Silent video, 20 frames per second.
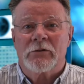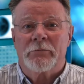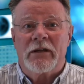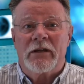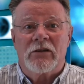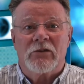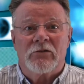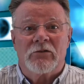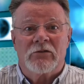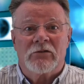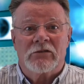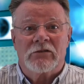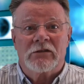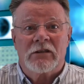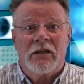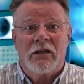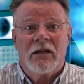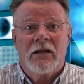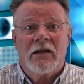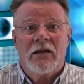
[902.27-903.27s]
be laws,
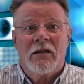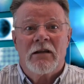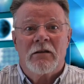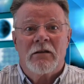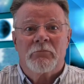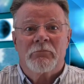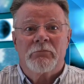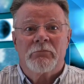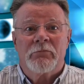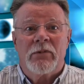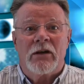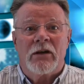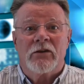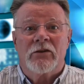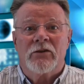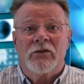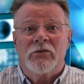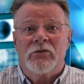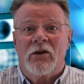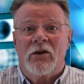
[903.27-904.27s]

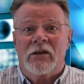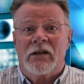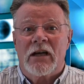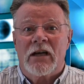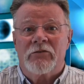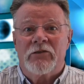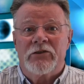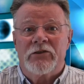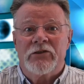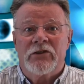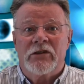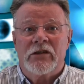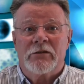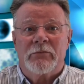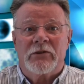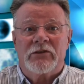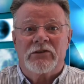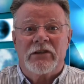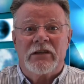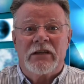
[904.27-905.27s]
but do not have
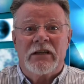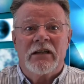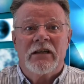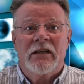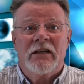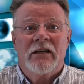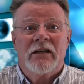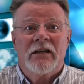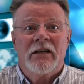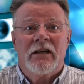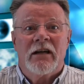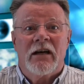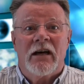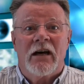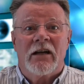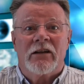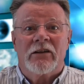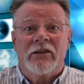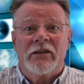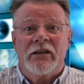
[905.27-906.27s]
legitimacy
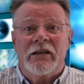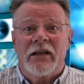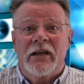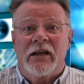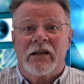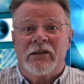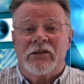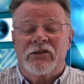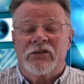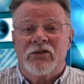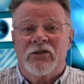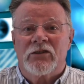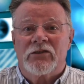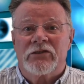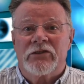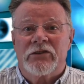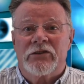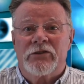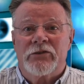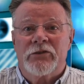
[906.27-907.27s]
under the English
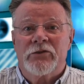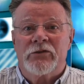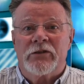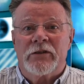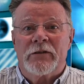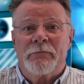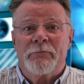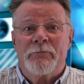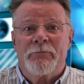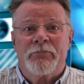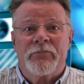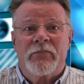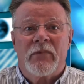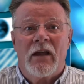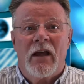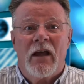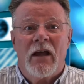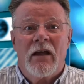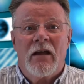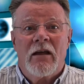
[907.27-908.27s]
Constitution,
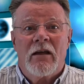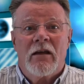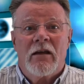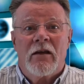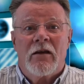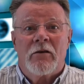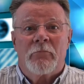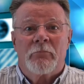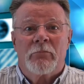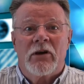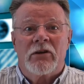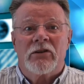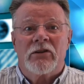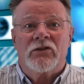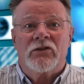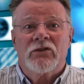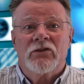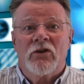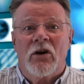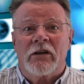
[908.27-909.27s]
but
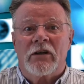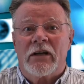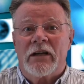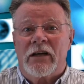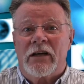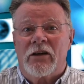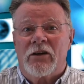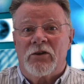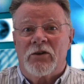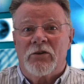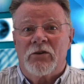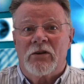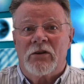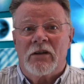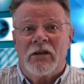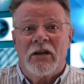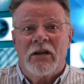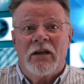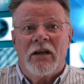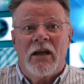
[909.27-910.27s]
not include
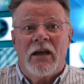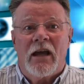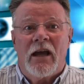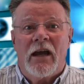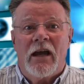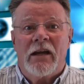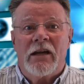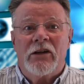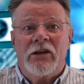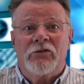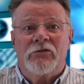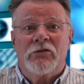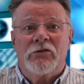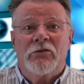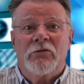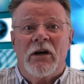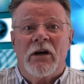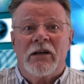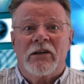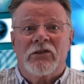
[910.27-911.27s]
any
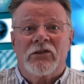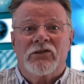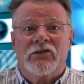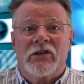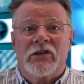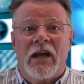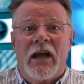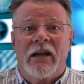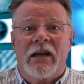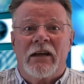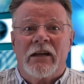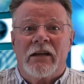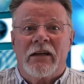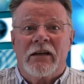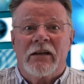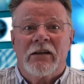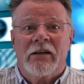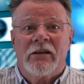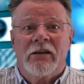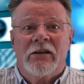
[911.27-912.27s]
true
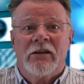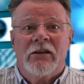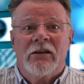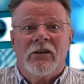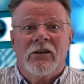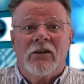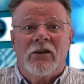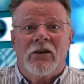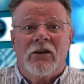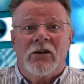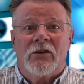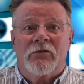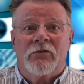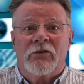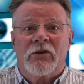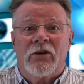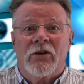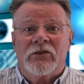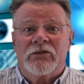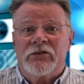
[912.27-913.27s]
understanding of
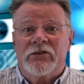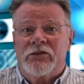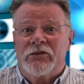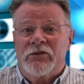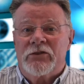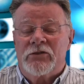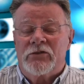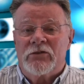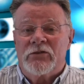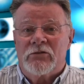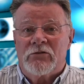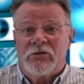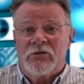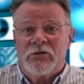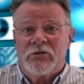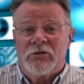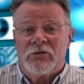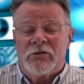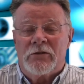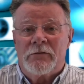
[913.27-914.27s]
constitutional
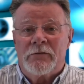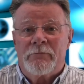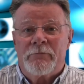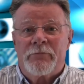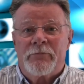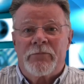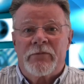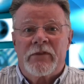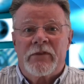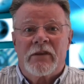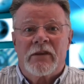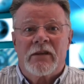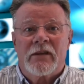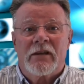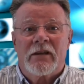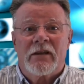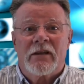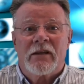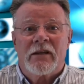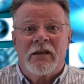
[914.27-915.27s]
law.
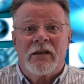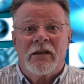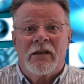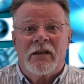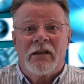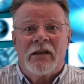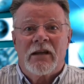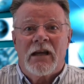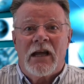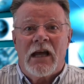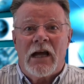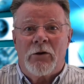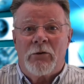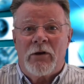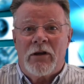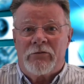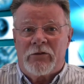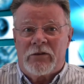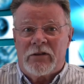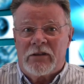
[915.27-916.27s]

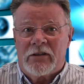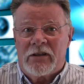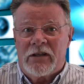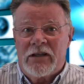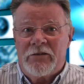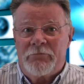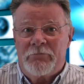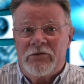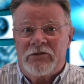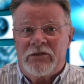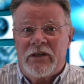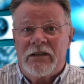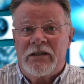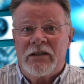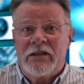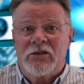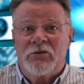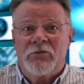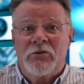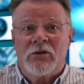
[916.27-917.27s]
However, if
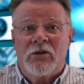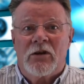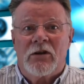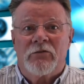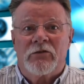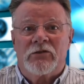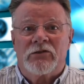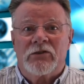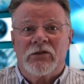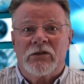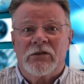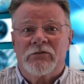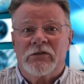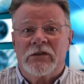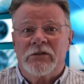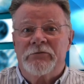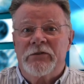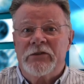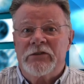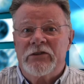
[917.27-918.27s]
presented to an officer of
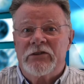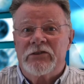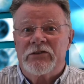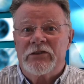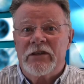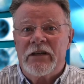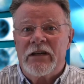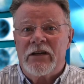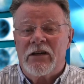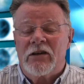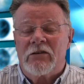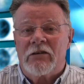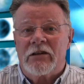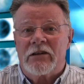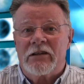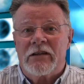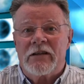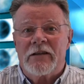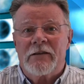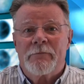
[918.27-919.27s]
sufficient
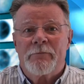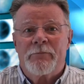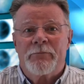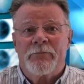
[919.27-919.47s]
seniority,